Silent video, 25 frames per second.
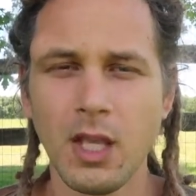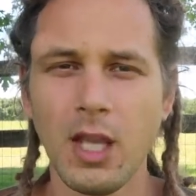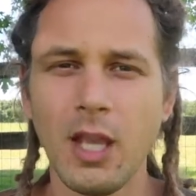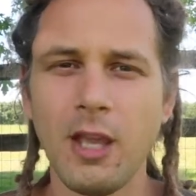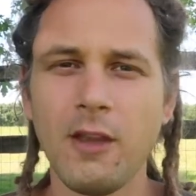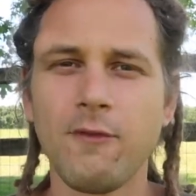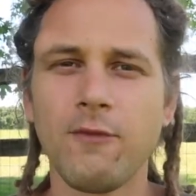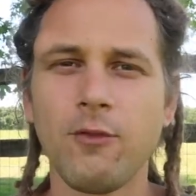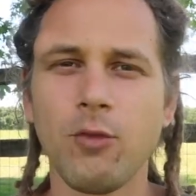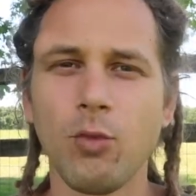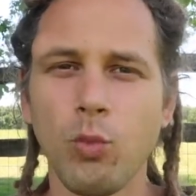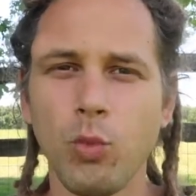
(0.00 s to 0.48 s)

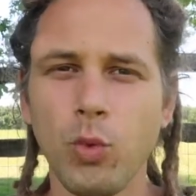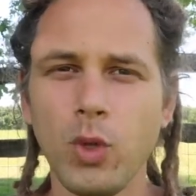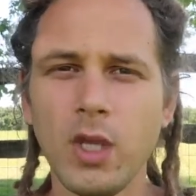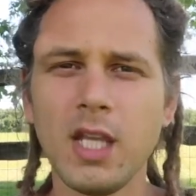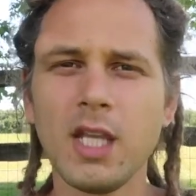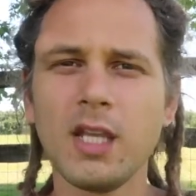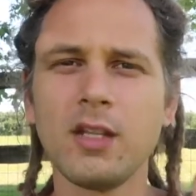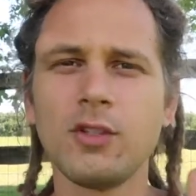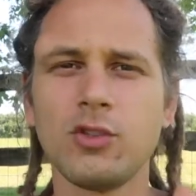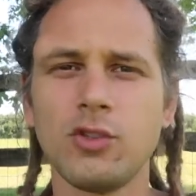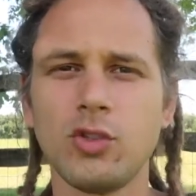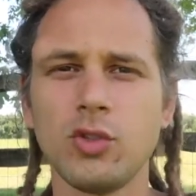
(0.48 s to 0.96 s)
if
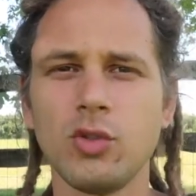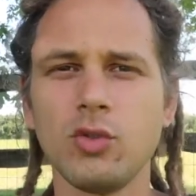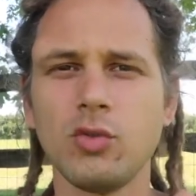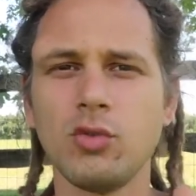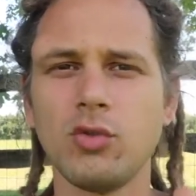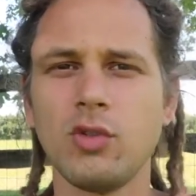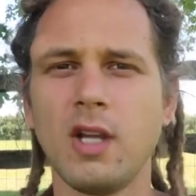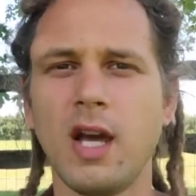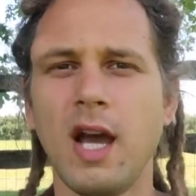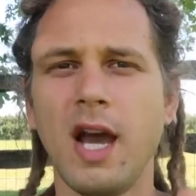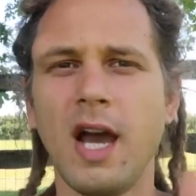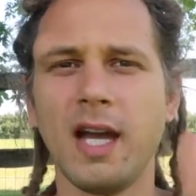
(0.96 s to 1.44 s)
we
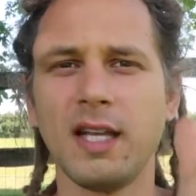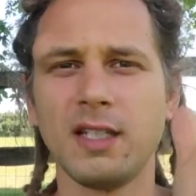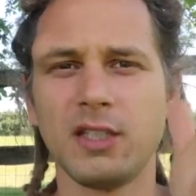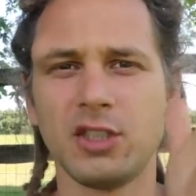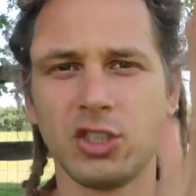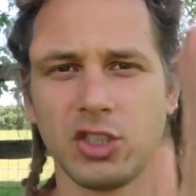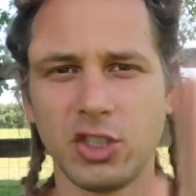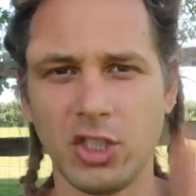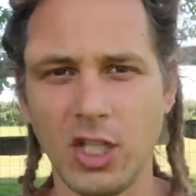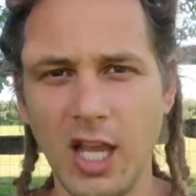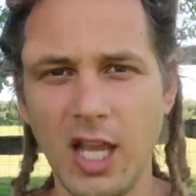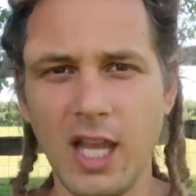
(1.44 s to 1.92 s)
do not
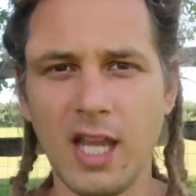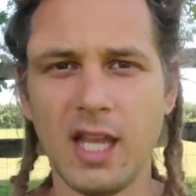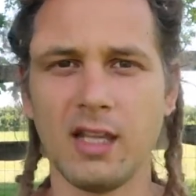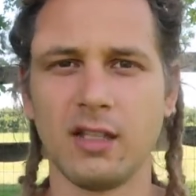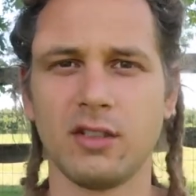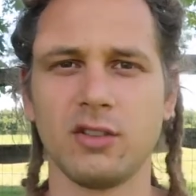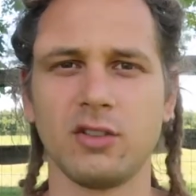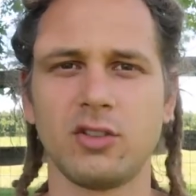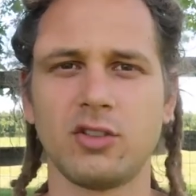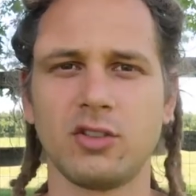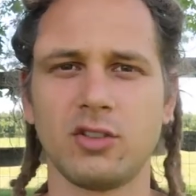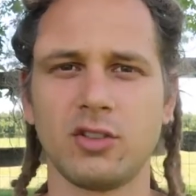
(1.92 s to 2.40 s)

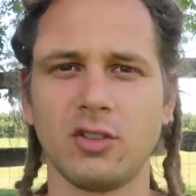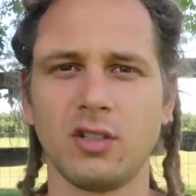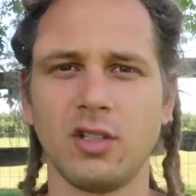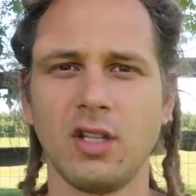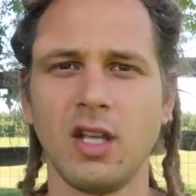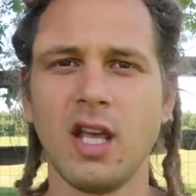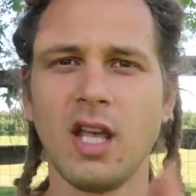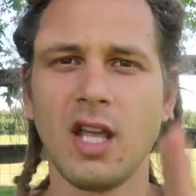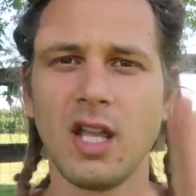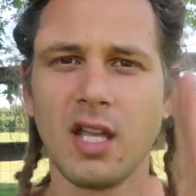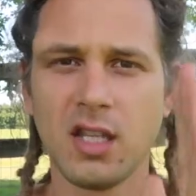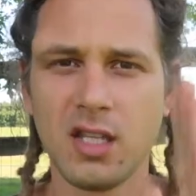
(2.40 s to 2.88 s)
change,
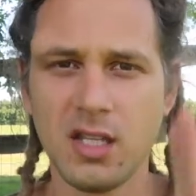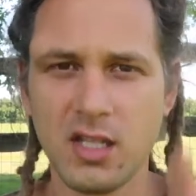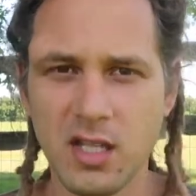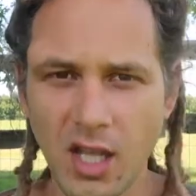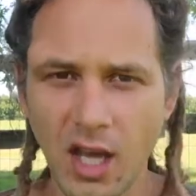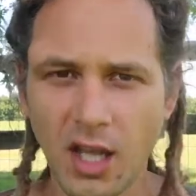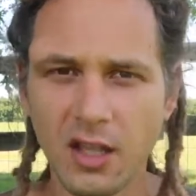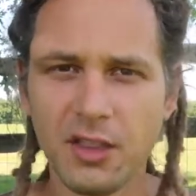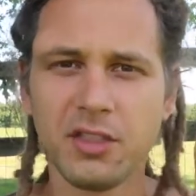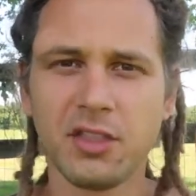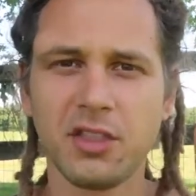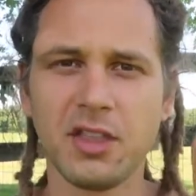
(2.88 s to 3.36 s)

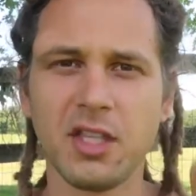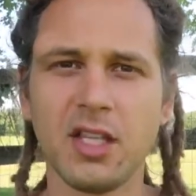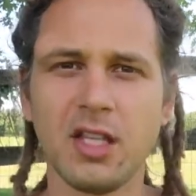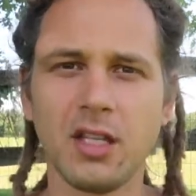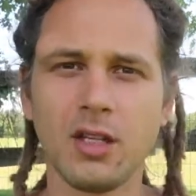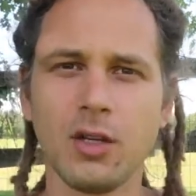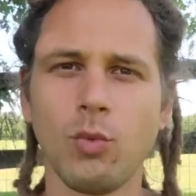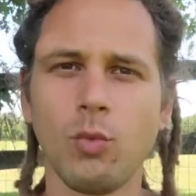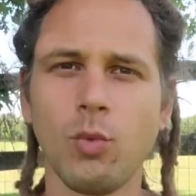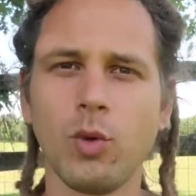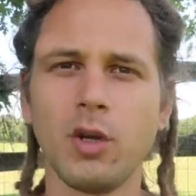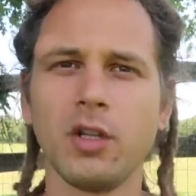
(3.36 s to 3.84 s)

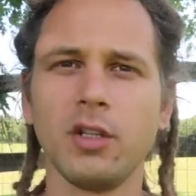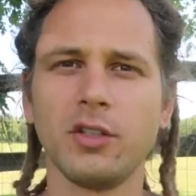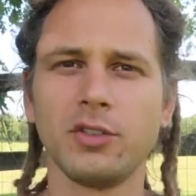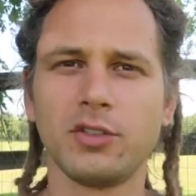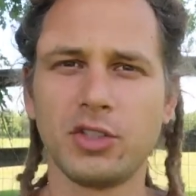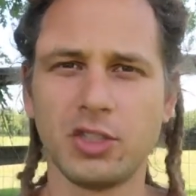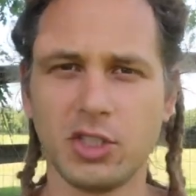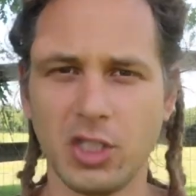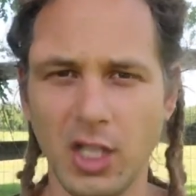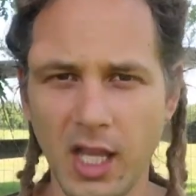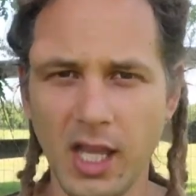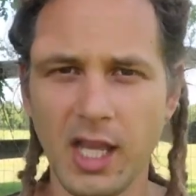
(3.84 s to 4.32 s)
nothing will
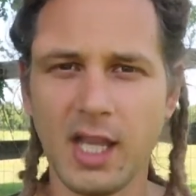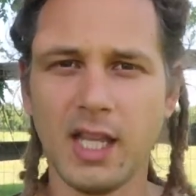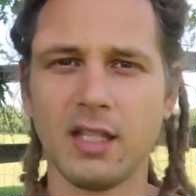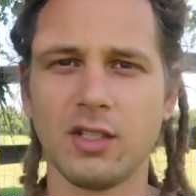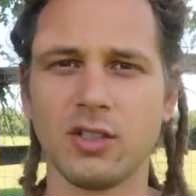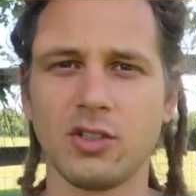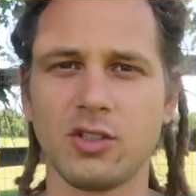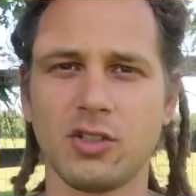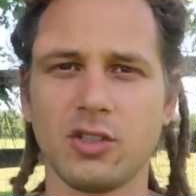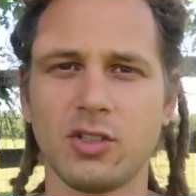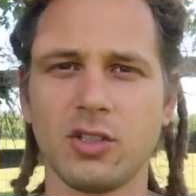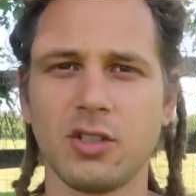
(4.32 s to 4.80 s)

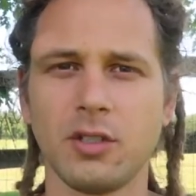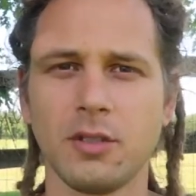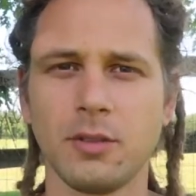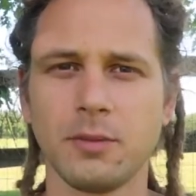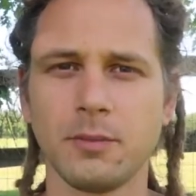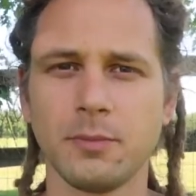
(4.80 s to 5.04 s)
change.